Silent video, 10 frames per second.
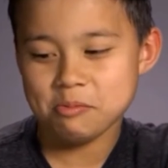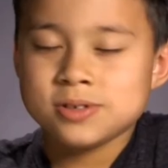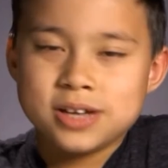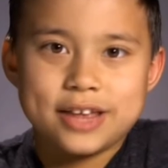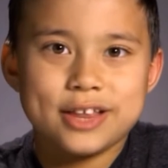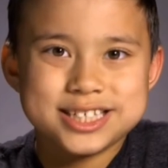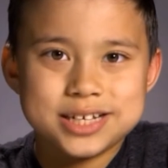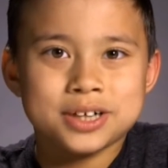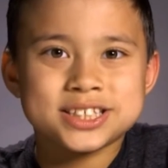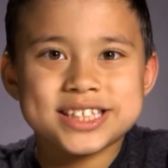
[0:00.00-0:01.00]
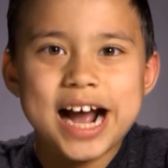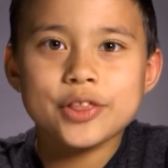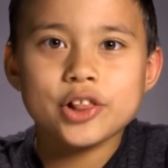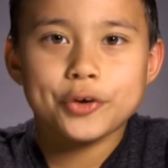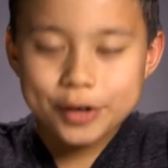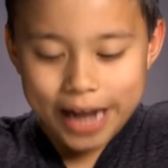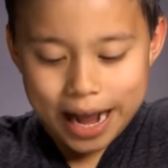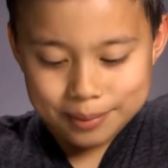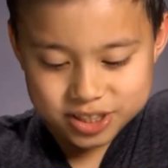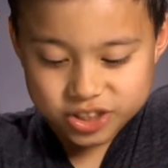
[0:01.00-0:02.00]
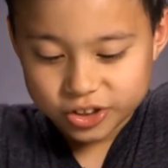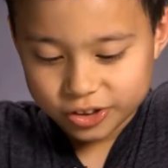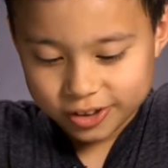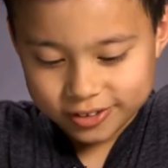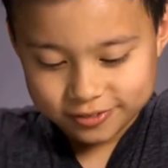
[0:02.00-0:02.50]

hit the webcam icon to activate